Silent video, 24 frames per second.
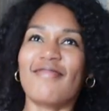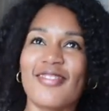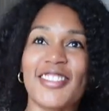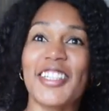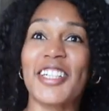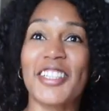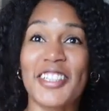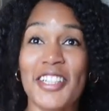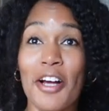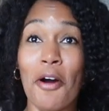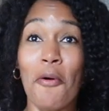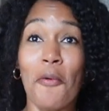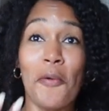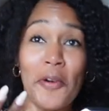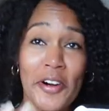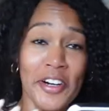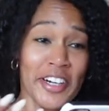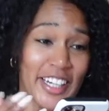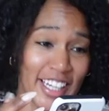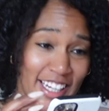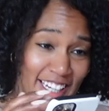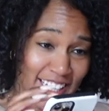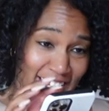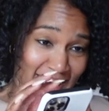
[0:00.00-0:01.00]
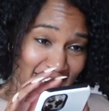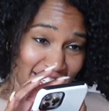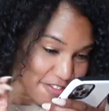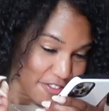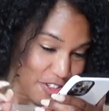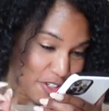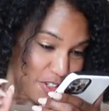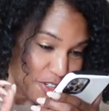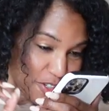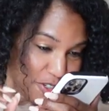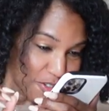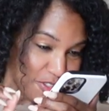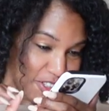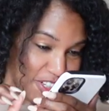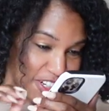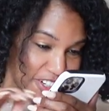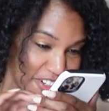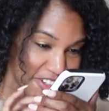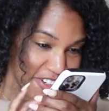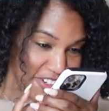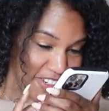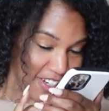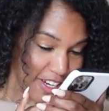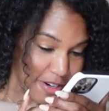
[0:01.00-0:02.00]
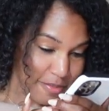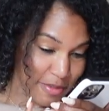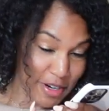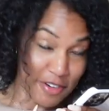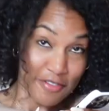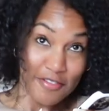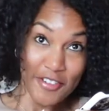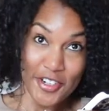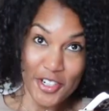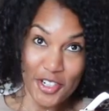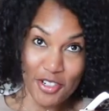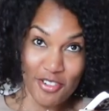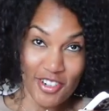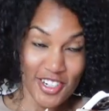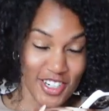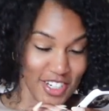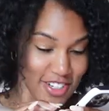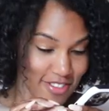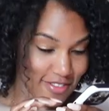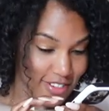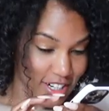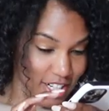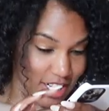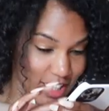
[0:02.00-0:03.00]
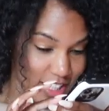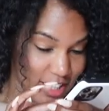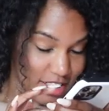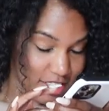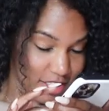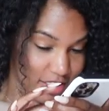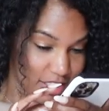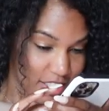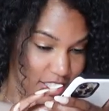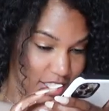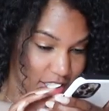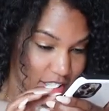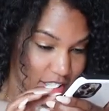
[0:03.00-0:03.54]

It's not working! If you could only understand my frustration right now.